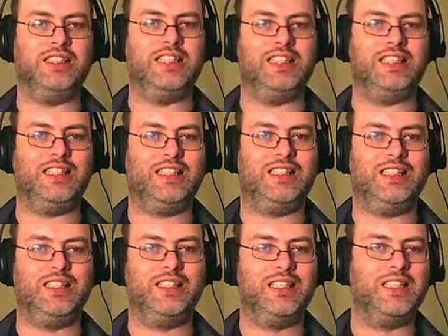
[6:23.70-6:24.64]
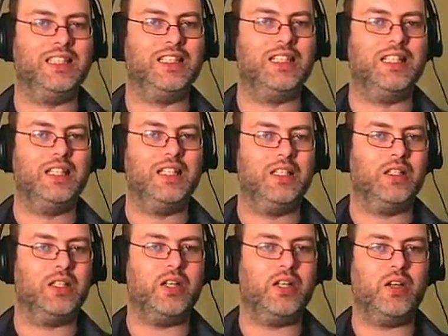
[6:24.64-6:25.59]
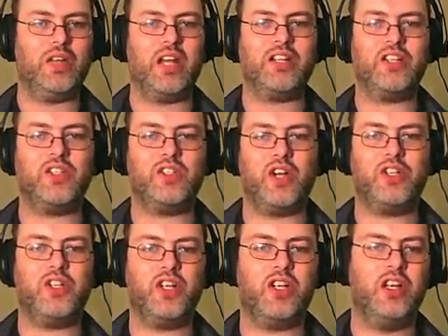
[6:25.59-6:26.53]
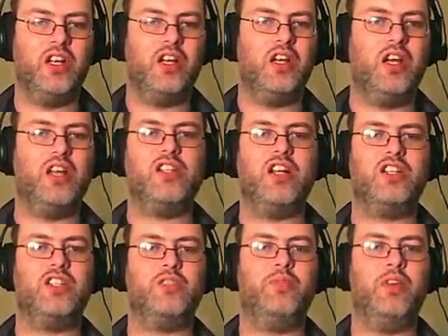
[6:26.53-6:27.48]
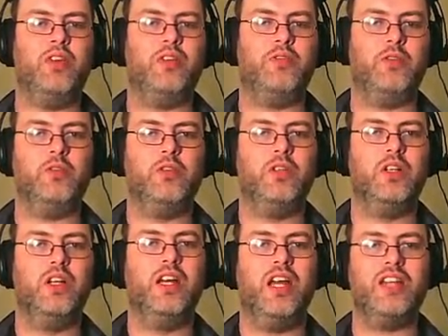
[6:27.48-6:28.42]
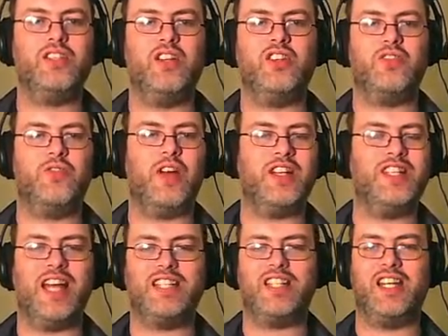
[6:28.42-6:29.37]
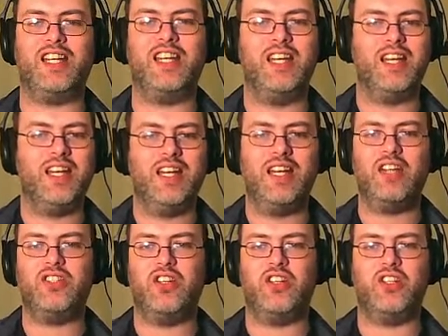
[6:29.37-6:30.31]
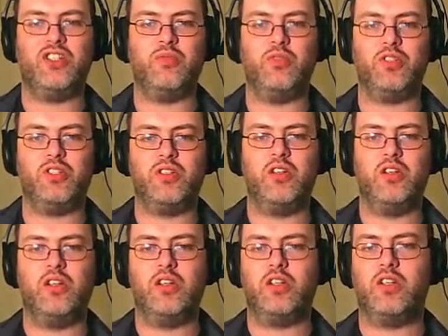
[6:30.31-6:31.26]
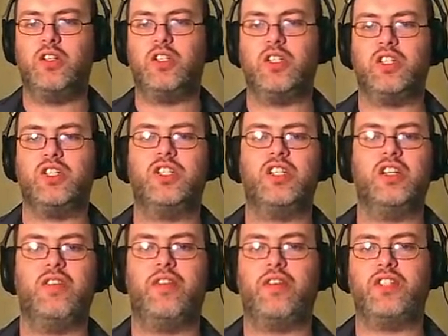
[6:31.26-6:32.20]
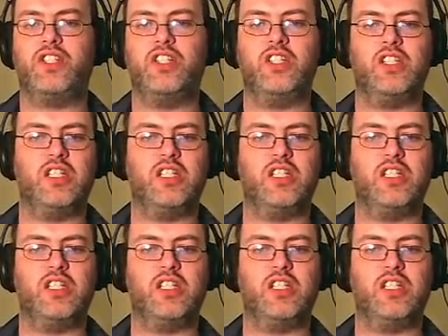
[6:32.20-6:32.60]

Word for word: yes. Look at all that destruction. Isn't just beautiful? Isn't it just fantastic? Isn't it just the most gorgeous thing you've ever seen in your